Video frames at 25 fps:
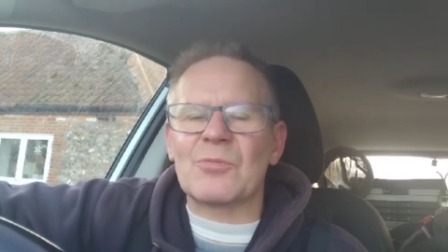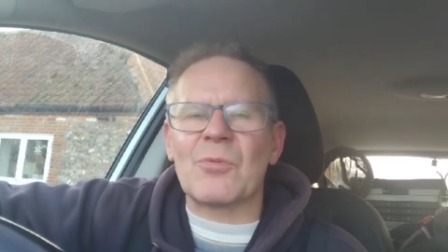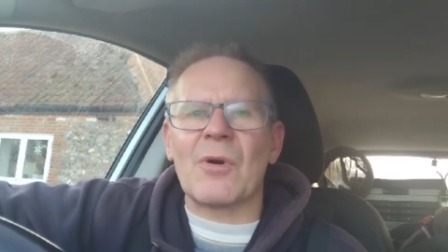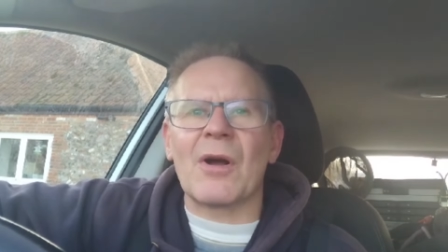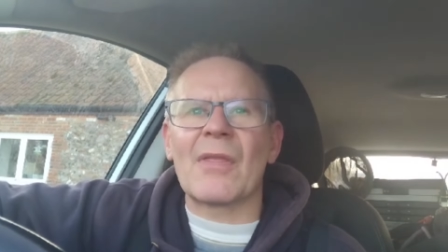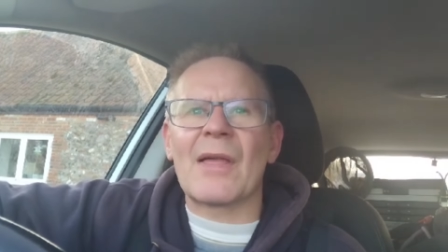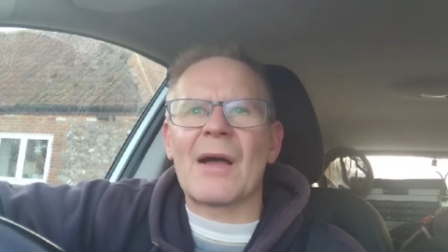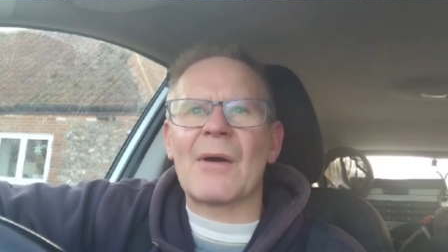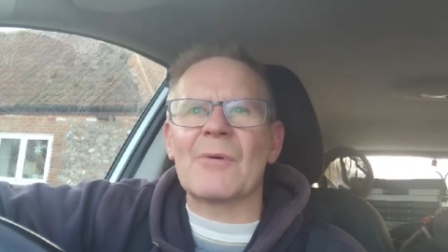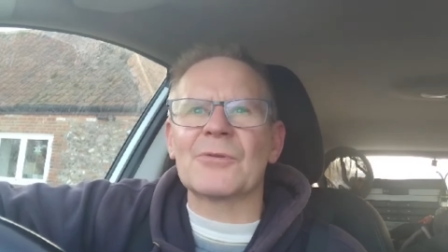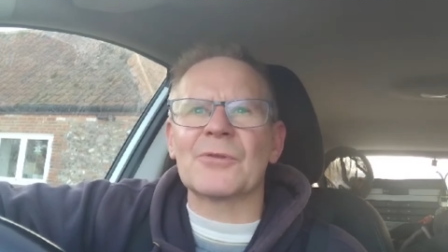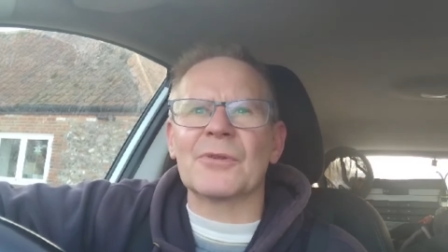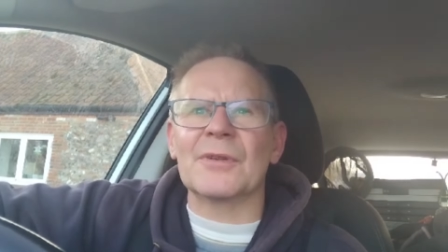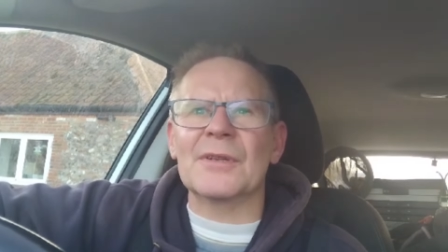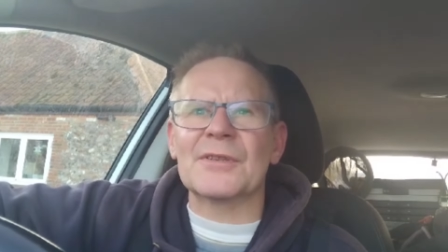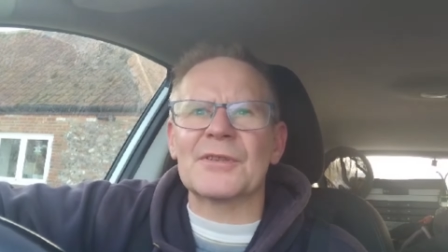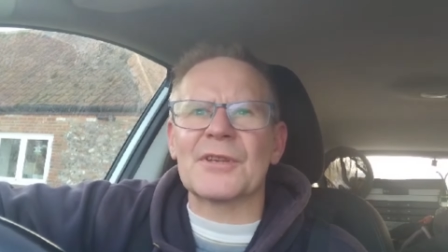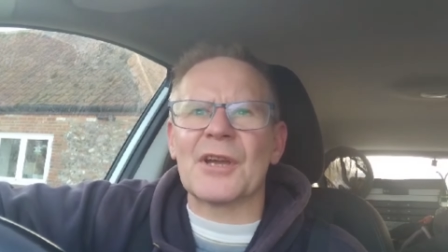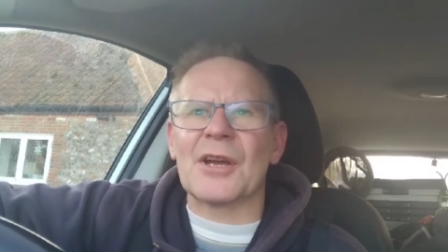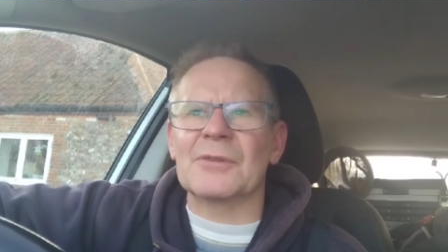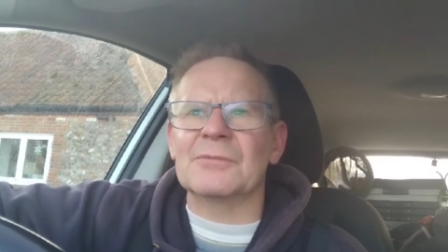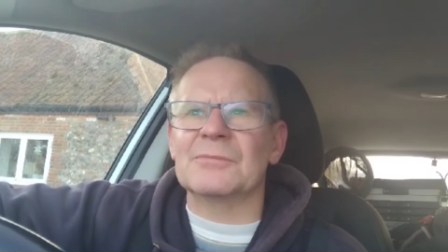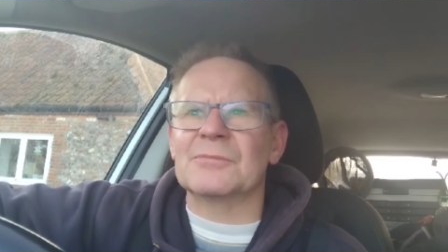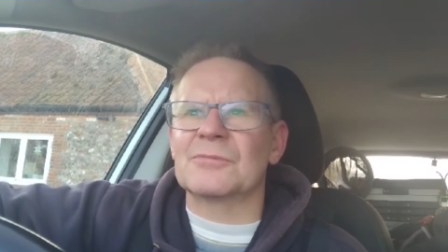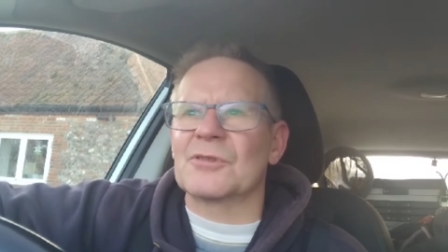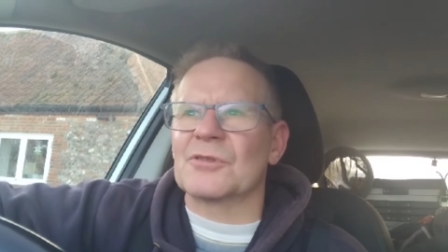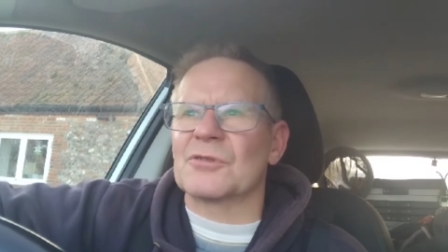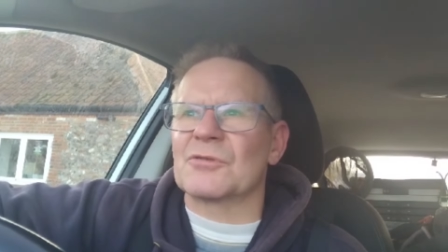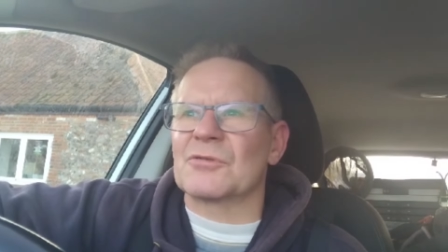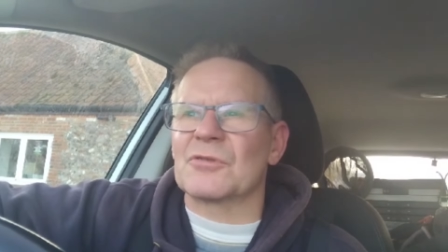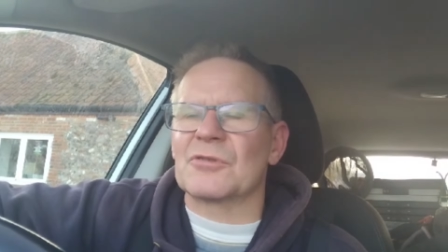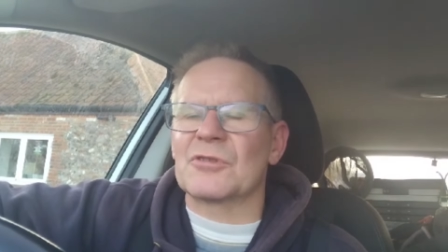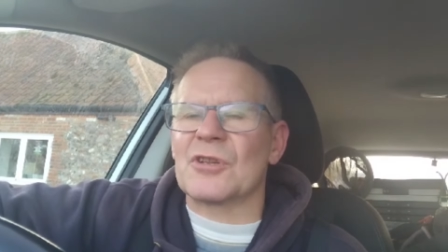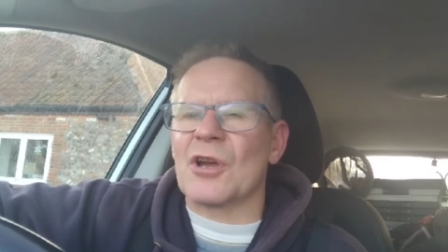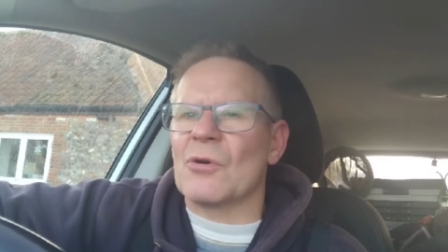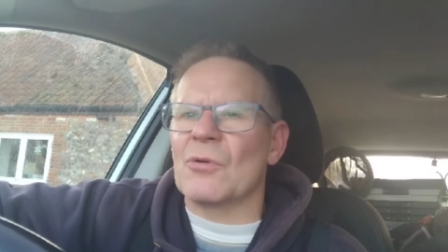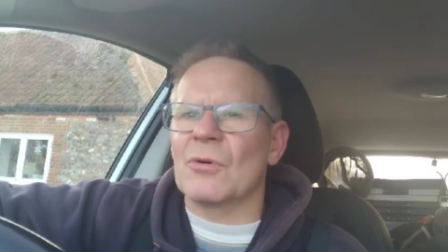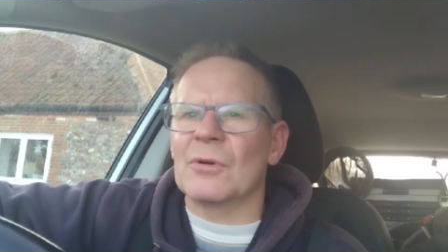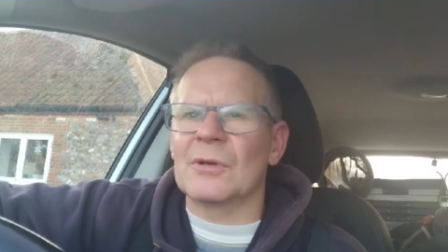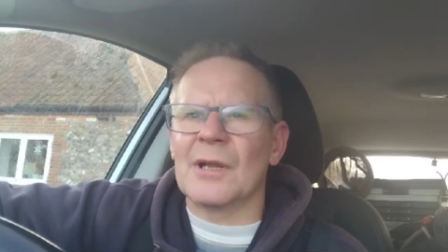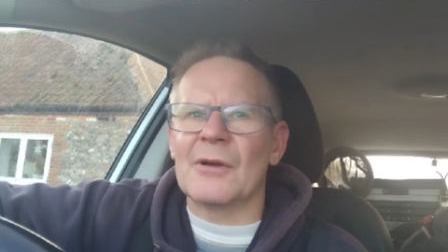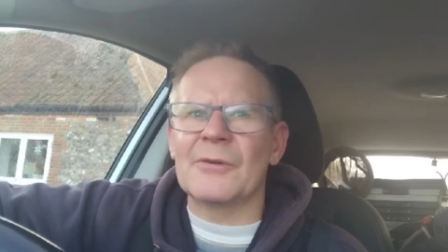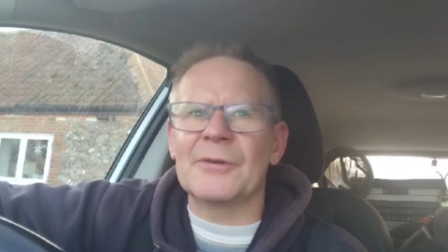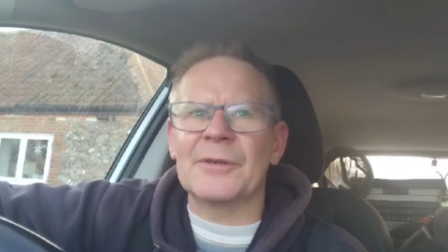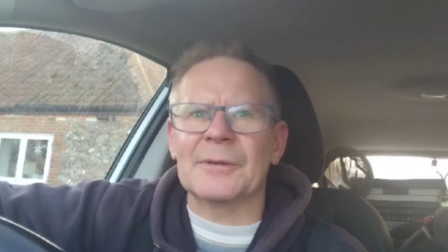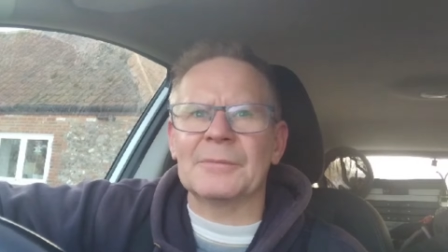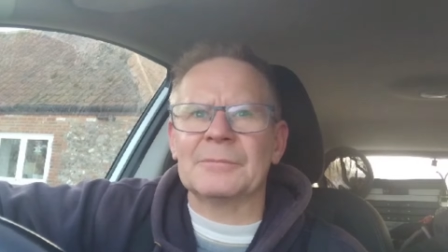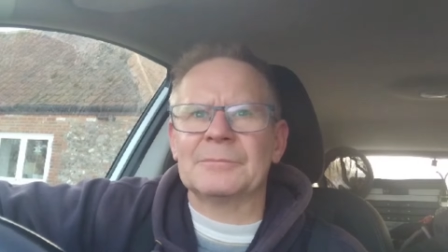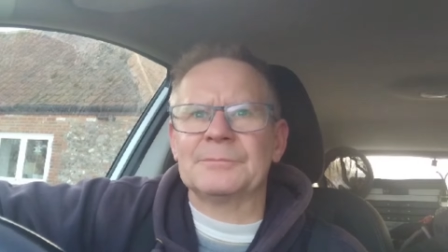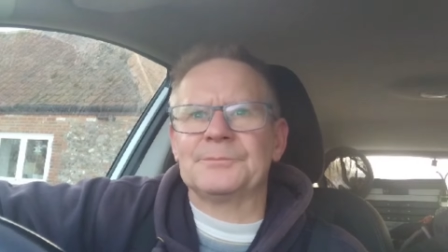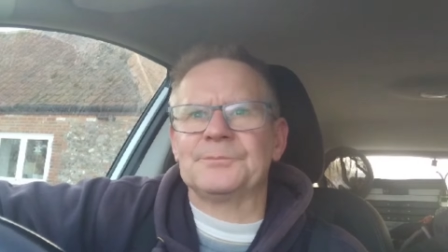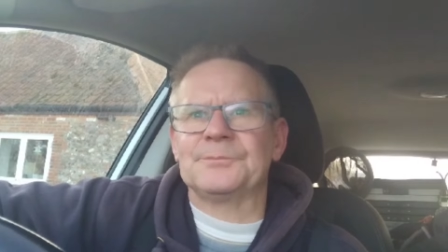why that was on its own, just a total loner.